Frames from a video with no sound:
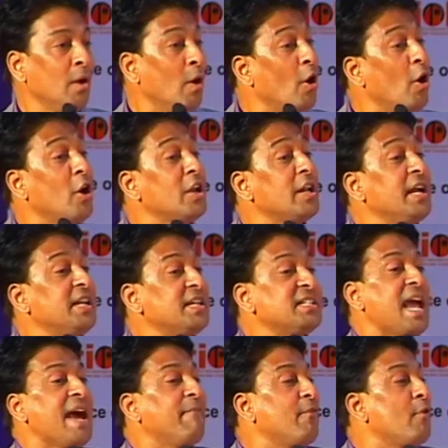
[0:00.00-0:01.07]
Or it is
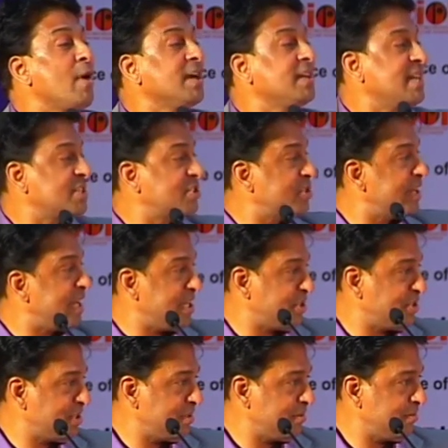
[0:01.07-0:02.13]
FOR
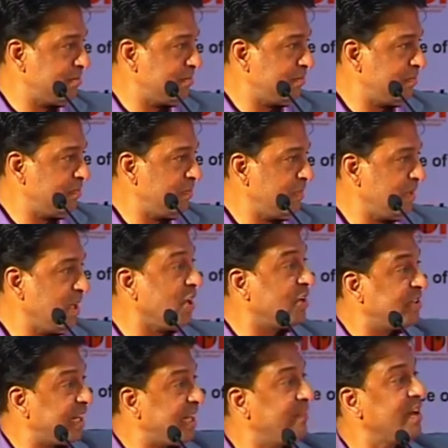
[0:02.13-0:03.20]
destination. You're
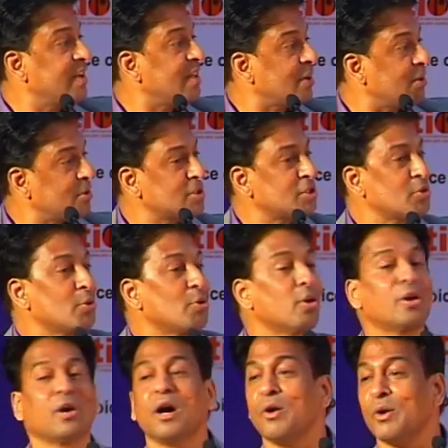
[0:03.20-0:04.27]
delivering the goods to
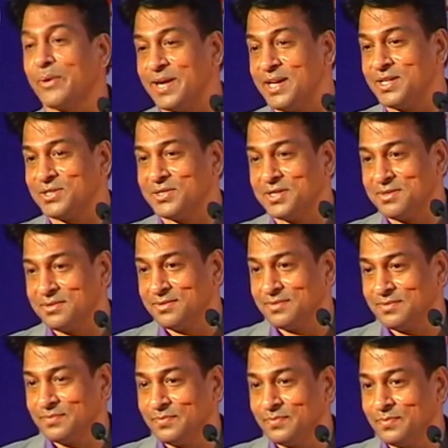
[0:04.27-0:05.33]
Gurgaon location.
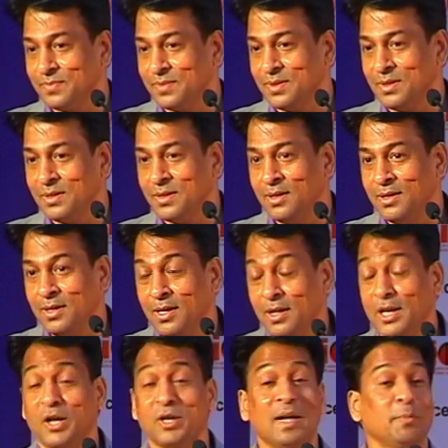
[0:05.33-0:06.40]

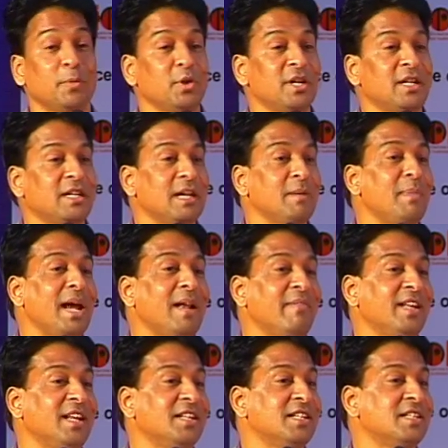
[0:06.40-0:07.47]
Now you have to determine
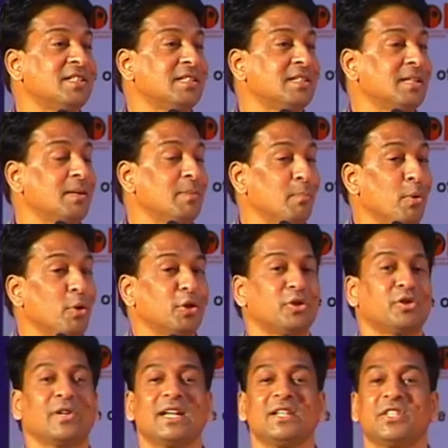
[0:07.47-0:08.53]
whether this
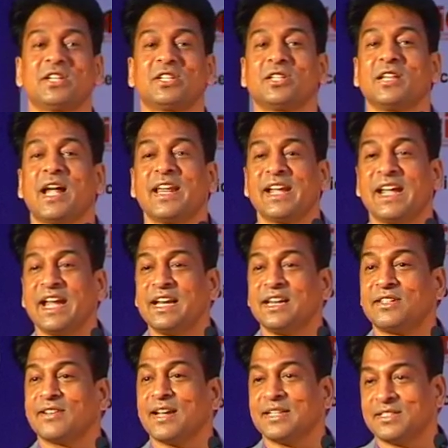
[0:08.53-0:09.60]
both transactions are
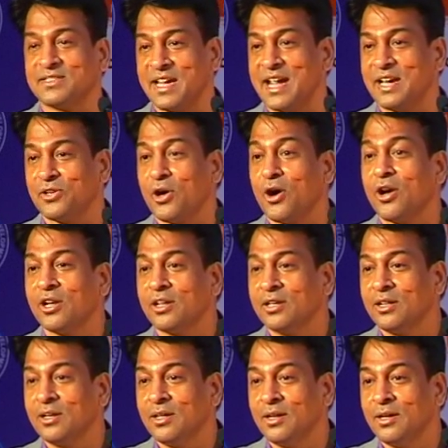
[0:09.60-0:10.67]
intrastate or
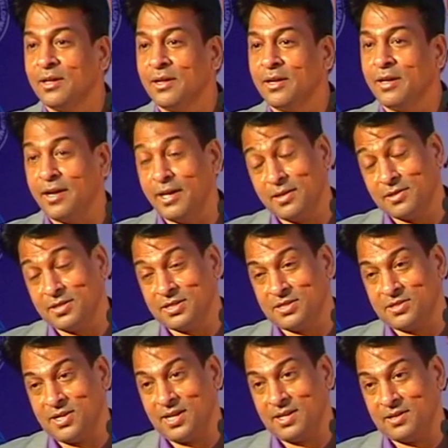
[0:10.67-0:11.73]

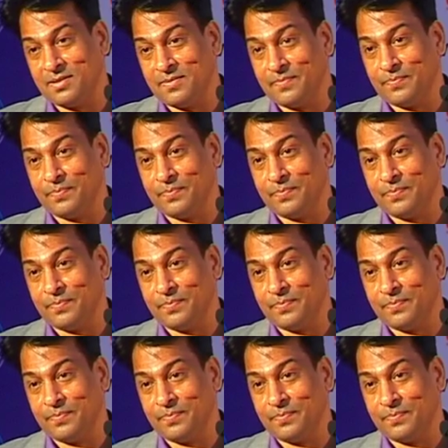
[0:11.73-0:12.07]
interstate.